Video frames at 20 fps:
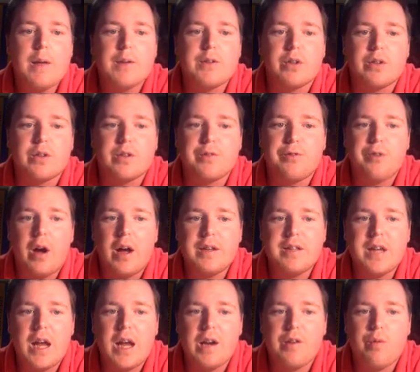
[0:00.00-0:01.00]
So to
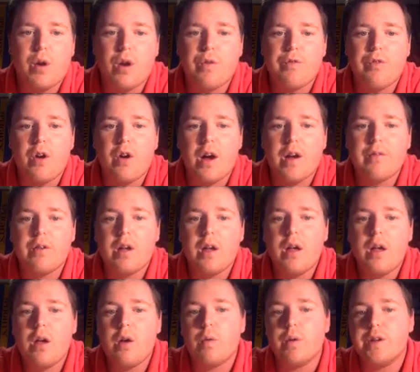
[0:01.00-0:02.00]
find tan of 105,
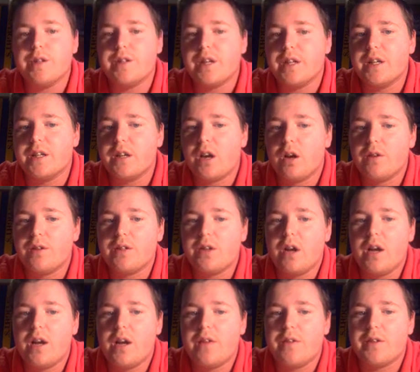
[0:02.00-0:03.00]
we just need the
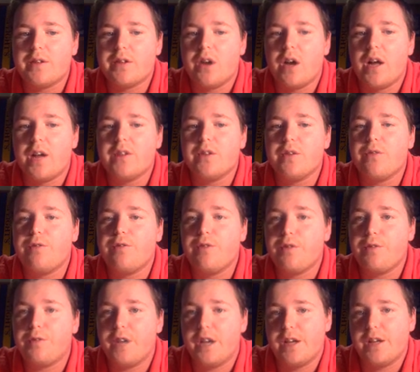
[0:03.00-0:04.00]
cosine and the sines of
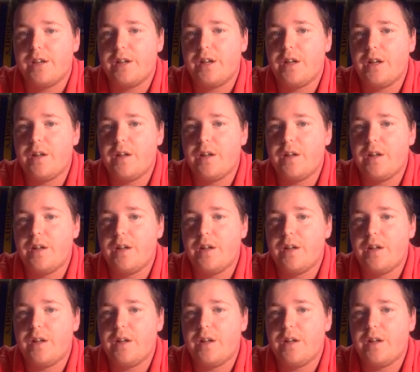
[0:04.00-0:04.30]
15.